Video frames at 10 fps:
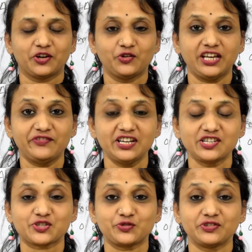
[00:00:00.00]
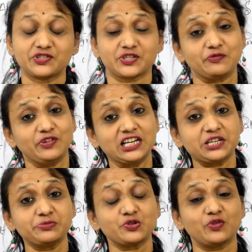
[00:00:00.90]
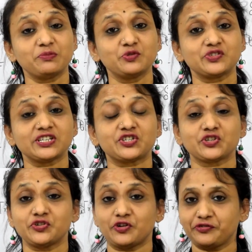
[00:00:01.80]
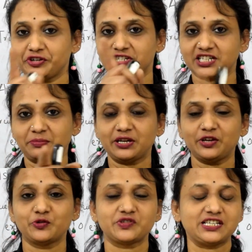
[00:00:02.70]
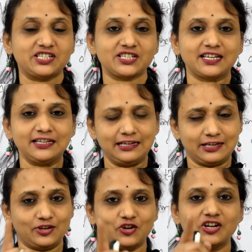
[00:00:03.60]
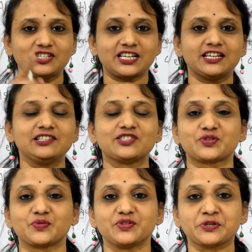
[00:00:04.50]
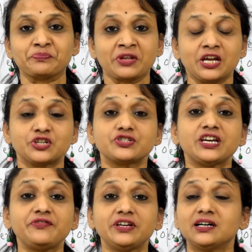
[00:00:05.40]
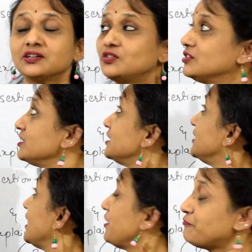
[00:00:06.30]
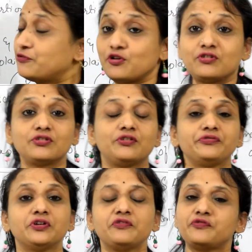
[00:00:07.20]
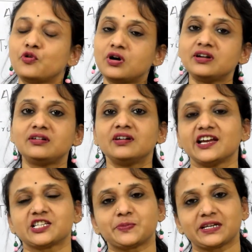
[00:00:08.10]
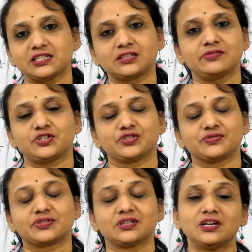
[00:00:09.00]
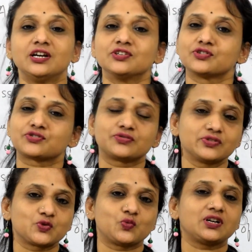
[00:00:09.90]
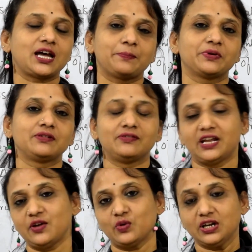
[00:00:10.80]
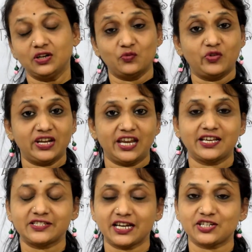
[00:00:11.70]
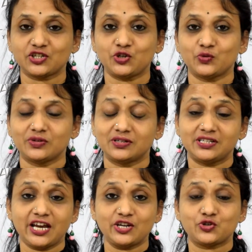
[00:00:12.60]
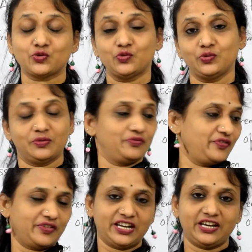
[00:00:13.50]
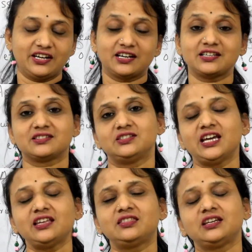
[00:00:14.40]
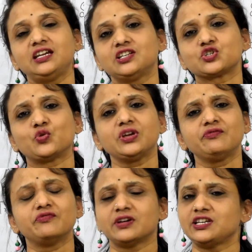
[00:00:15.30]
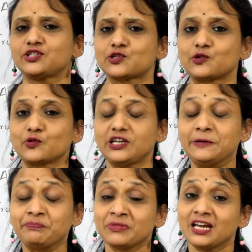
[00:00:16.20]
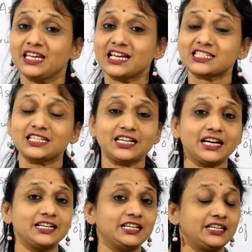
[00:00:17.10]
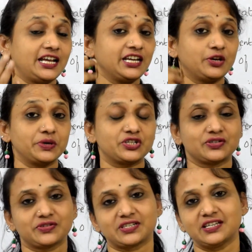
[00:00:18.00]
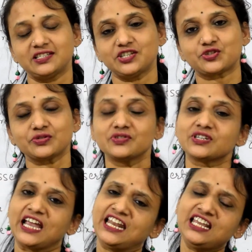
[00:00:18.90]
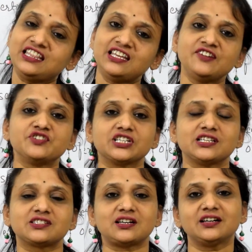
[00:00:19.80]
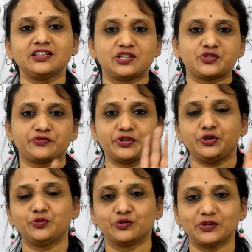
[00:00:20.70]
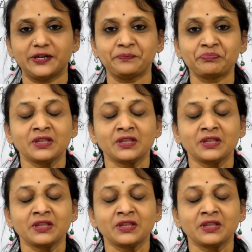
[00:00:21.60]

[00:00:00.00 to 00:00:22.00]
Good evening, students. Welcome to one more session of your WOC channel, your channel, students. Today we are on the day 4 of your 400 expected questions. So students, what happened? Day 1, very excited you were. Day 2, very nice. Day 3, it's going very slowly. Yesterday I did 10 questions. See students, anything which I start, it is for you only.